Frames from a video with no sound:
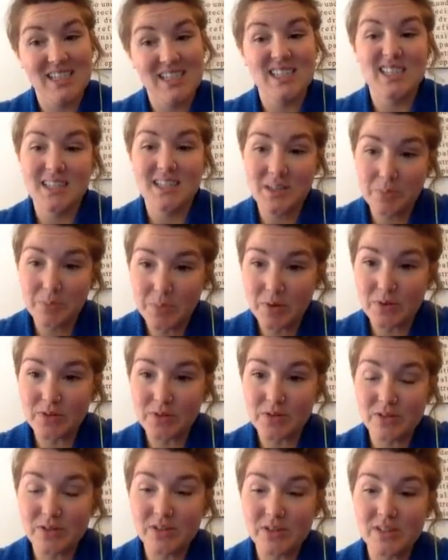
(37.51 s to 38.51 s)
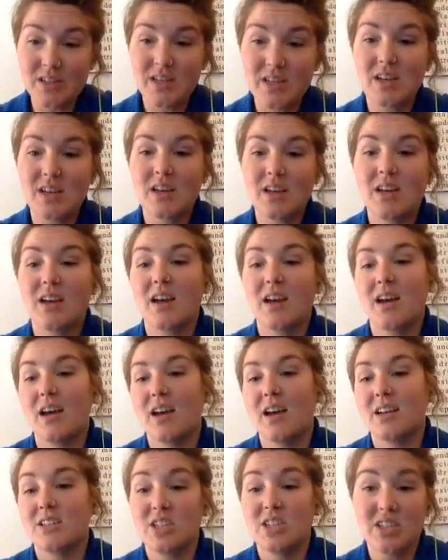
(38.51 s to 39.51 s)
symbols,
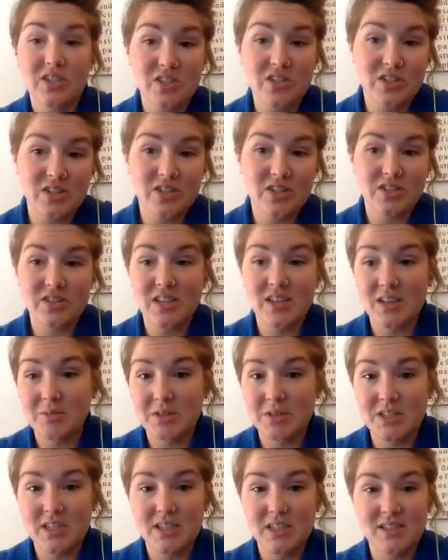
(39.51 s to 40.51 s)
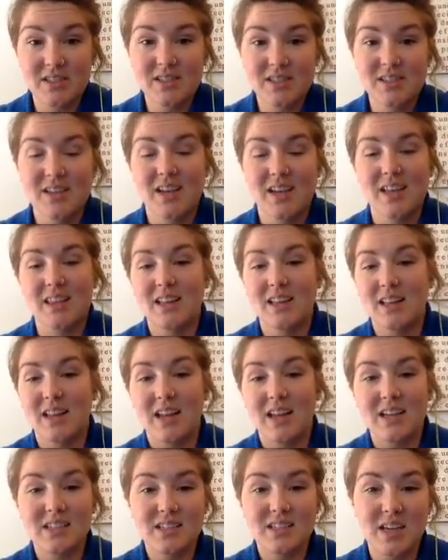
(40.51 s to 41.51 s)
gestures, images, and then
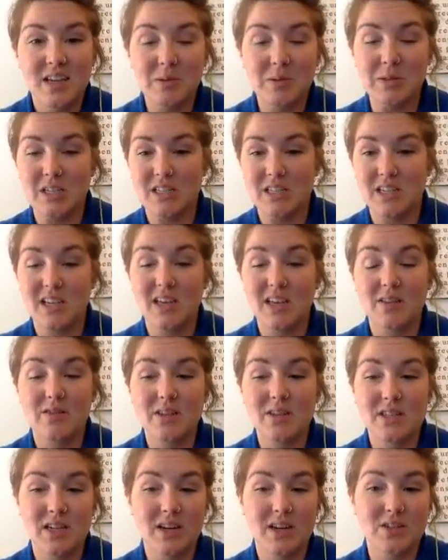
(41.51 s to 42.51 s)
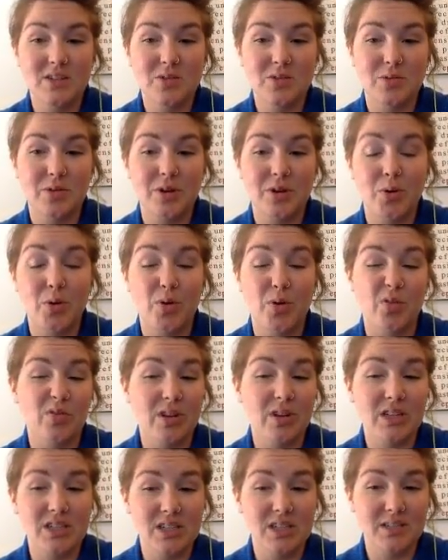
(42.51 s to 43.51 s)
landscapes is a given territory or
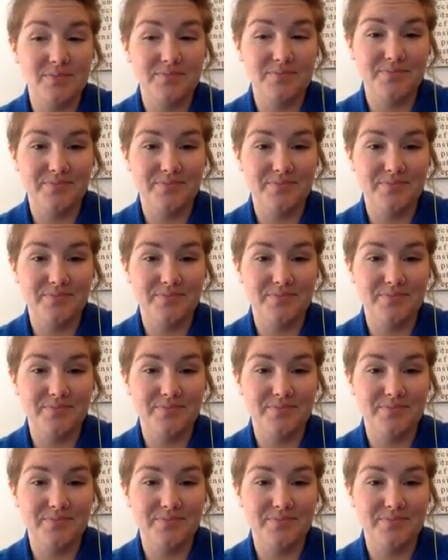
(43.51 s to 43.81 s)
region.